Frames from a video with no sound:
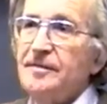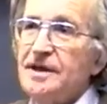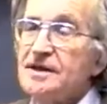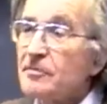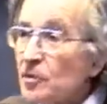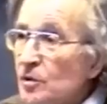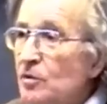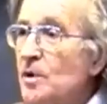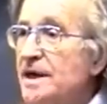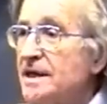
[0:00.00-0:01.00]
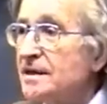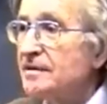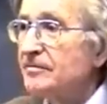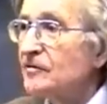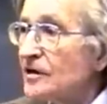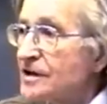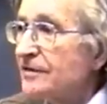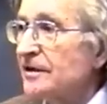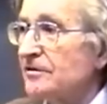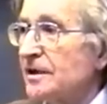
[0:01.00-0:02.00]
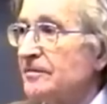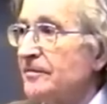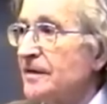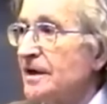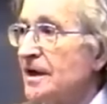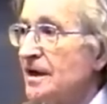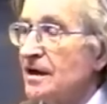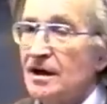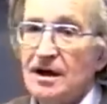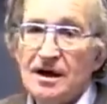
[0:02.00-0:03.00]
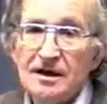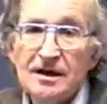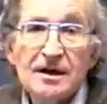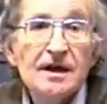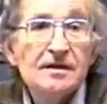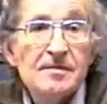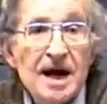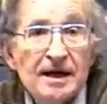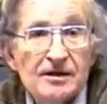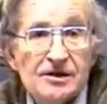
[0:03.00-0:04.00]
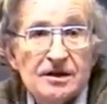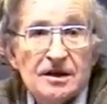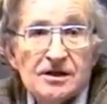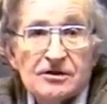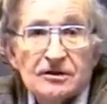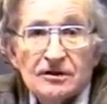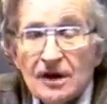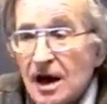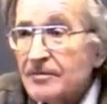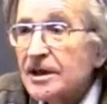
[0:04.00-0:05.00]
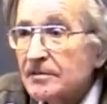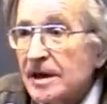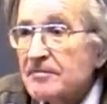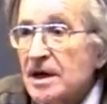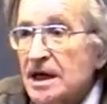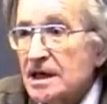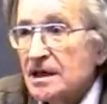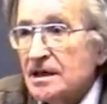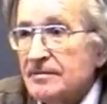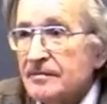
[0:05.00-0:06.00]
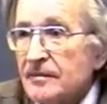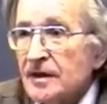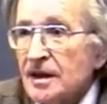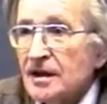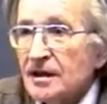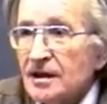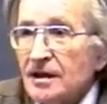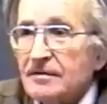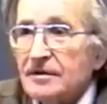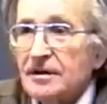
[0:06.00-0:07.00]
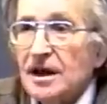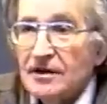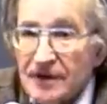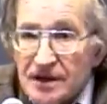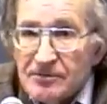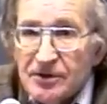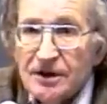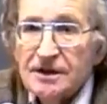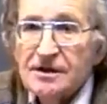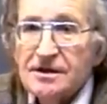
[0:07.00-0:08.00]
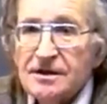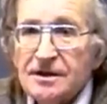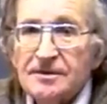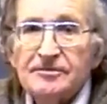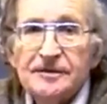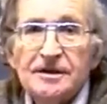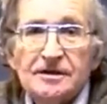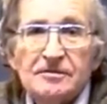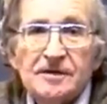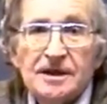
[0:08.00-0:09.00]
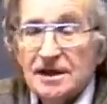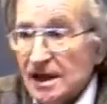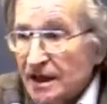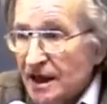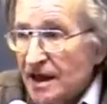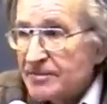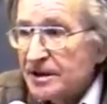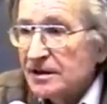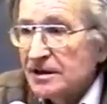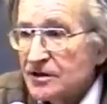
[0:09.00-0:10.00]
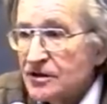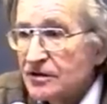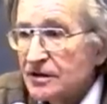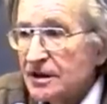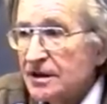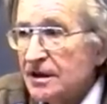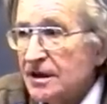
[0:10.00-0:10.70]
it's a weed, grows everywhere. On the other hand, tobacco is an industrial crop. You can make money on it. A lot of inputs, you know, it takes a lot of capital and so on.